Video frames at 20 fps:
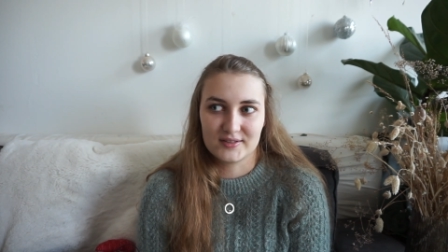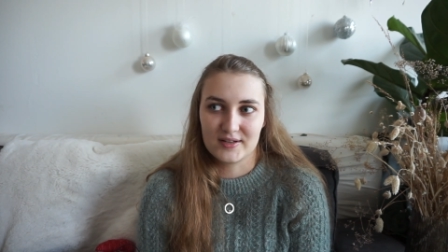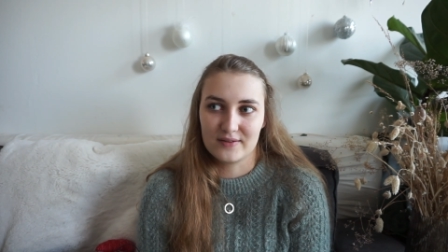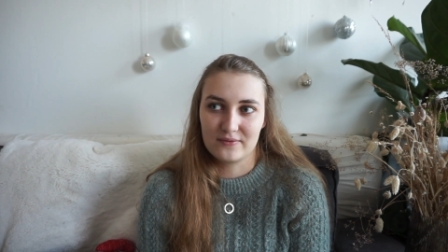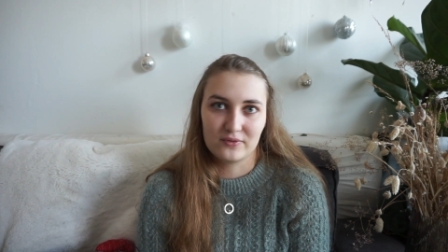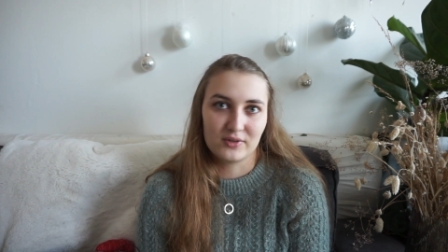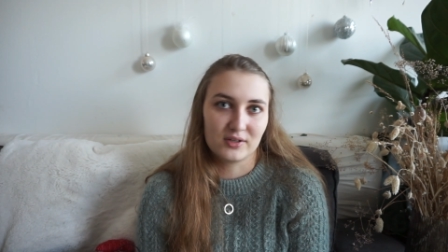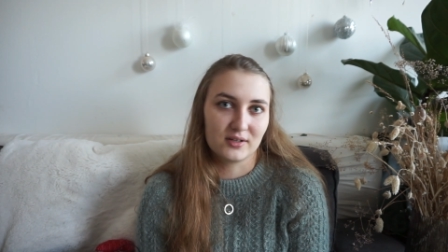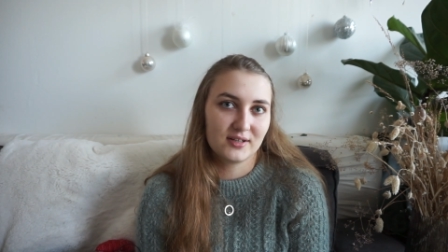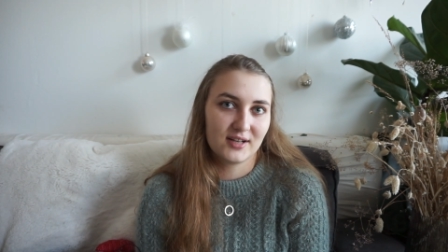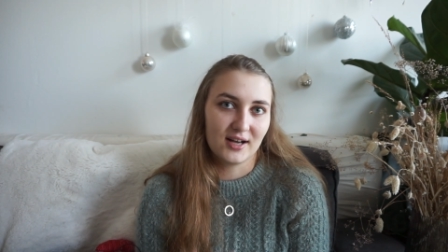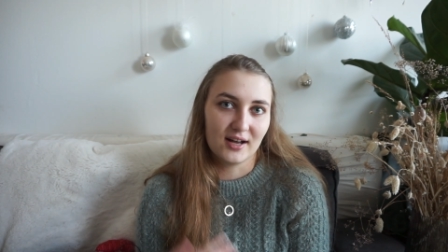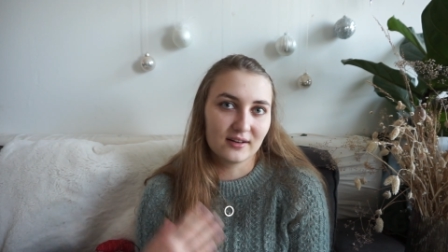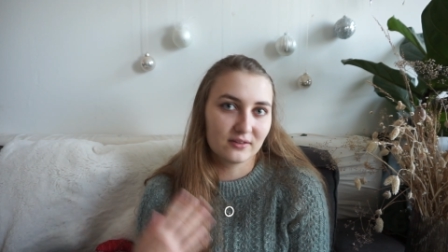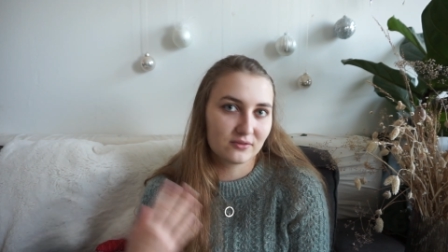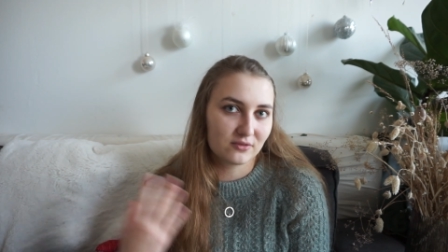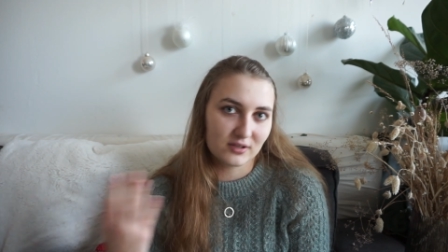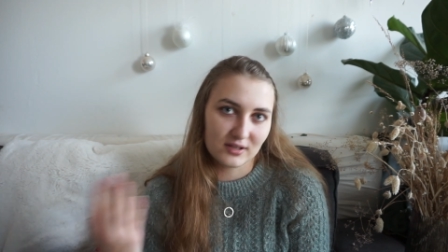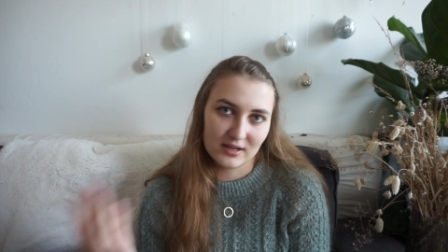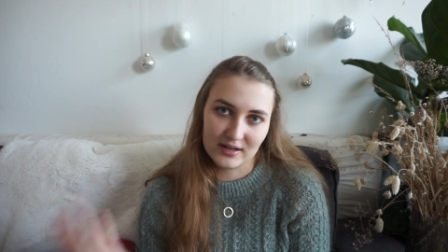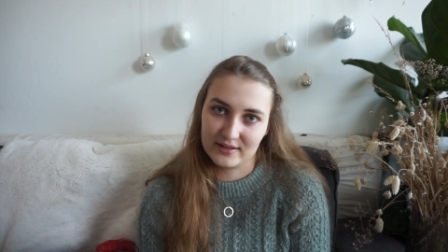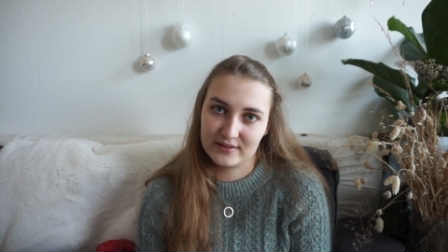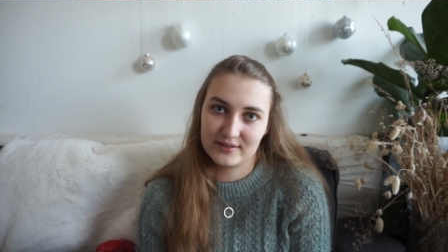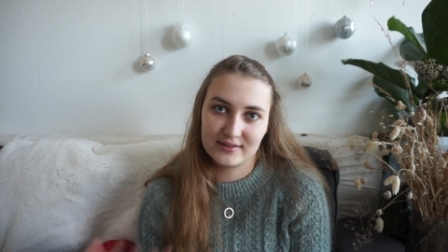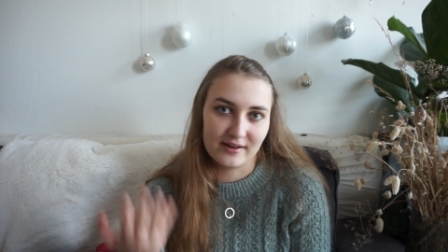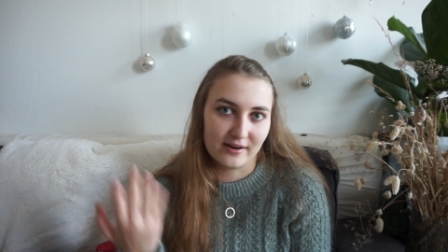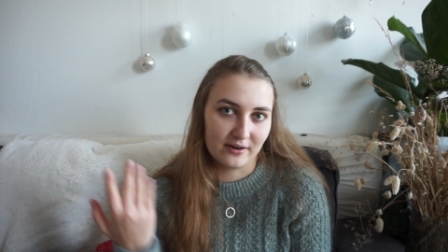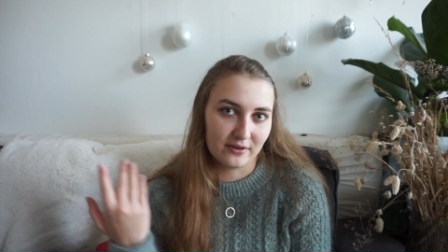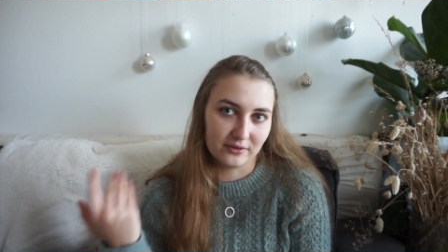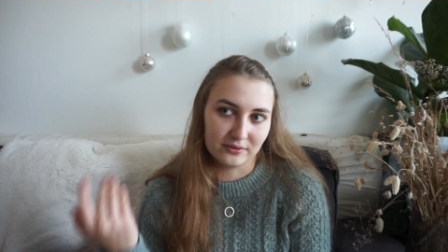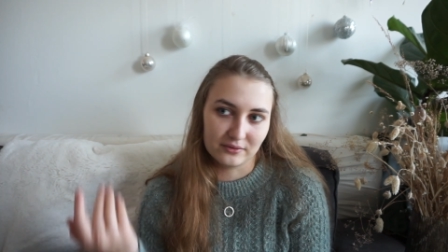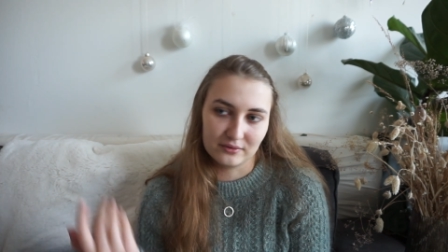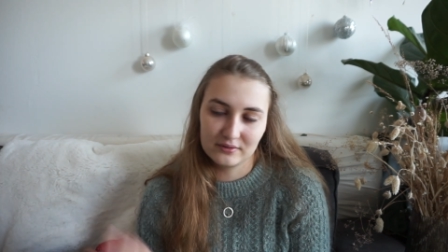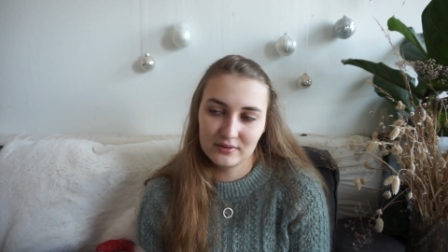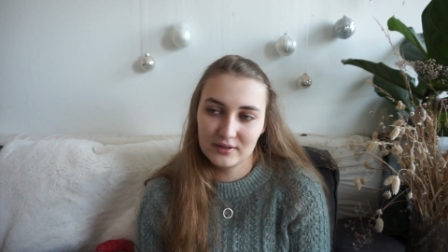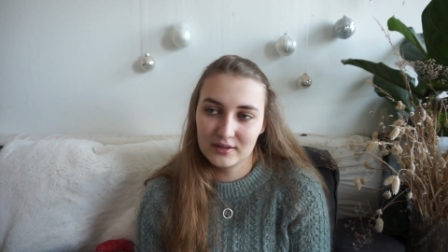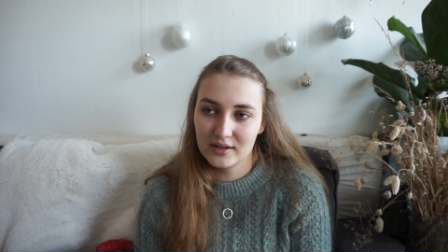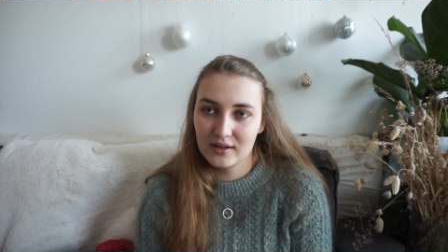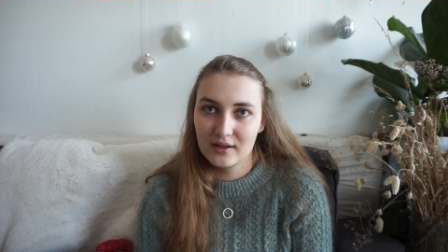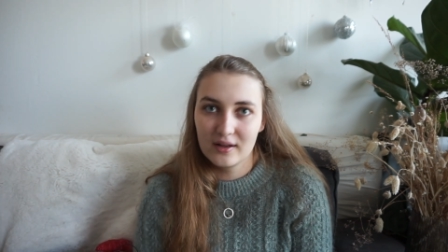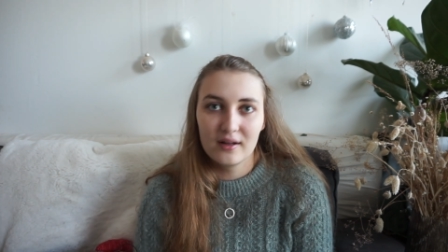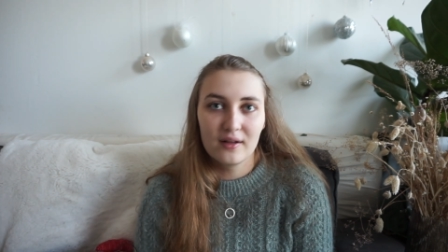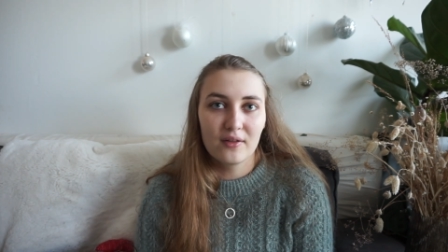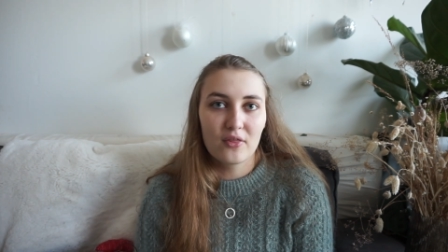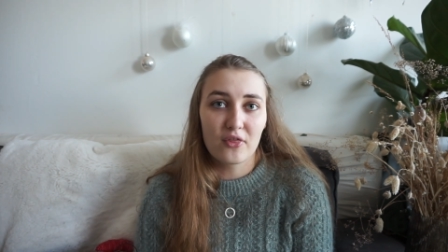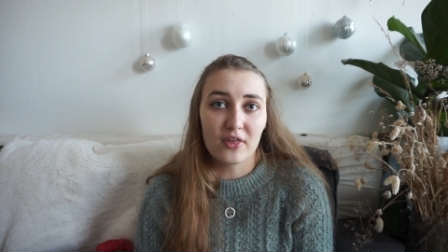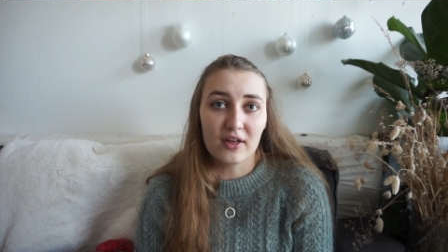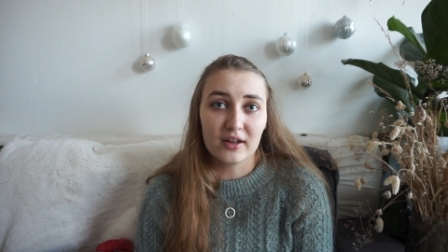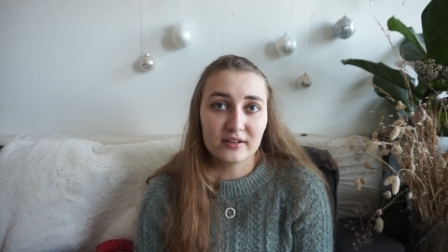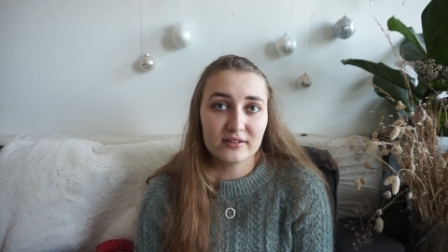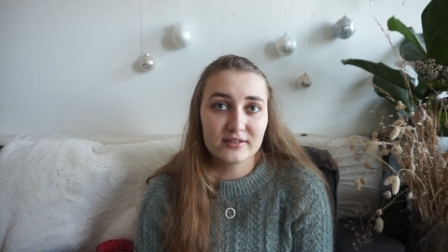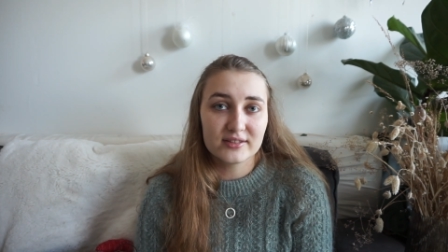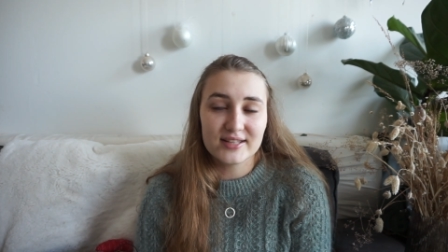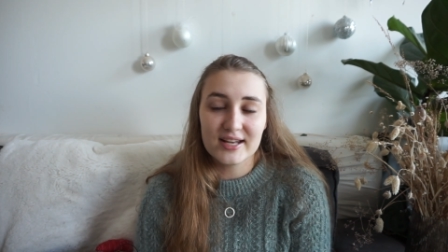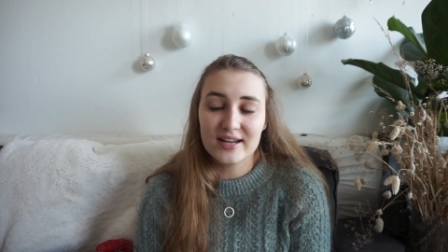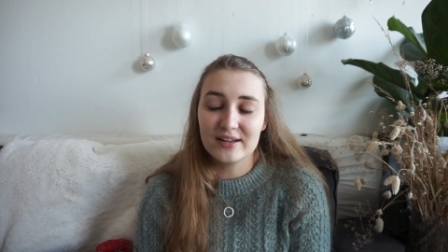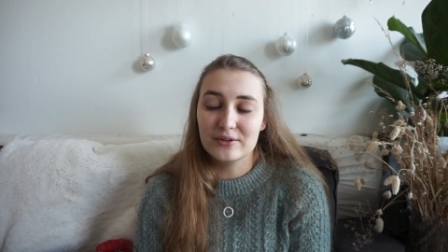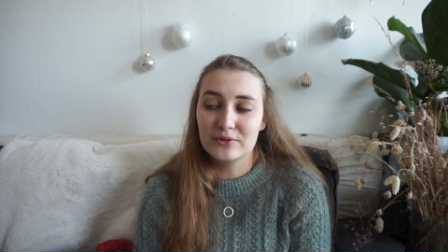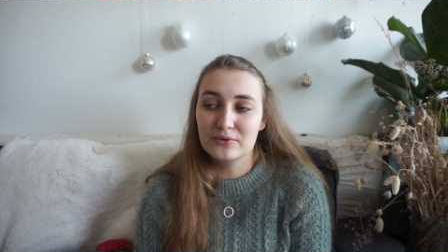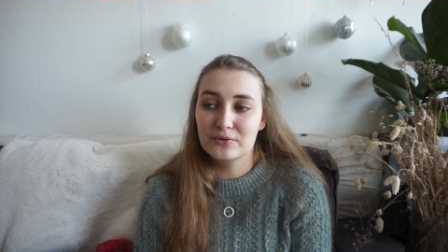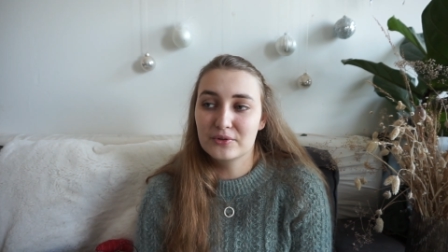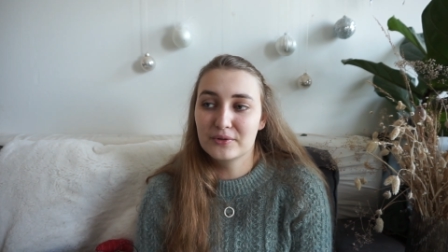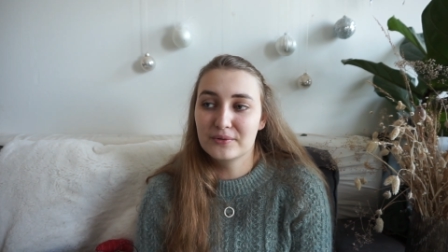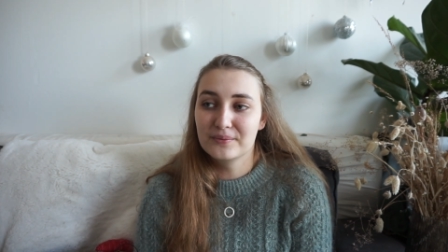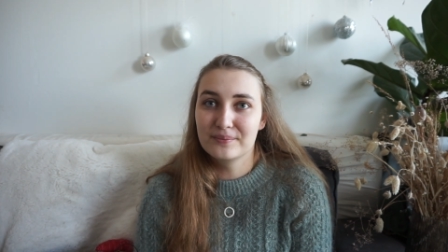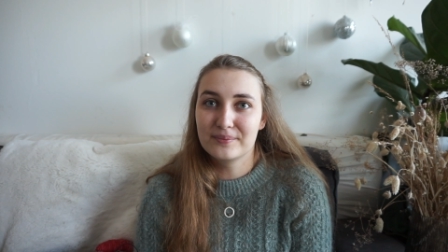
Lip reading: every country has their own things they do.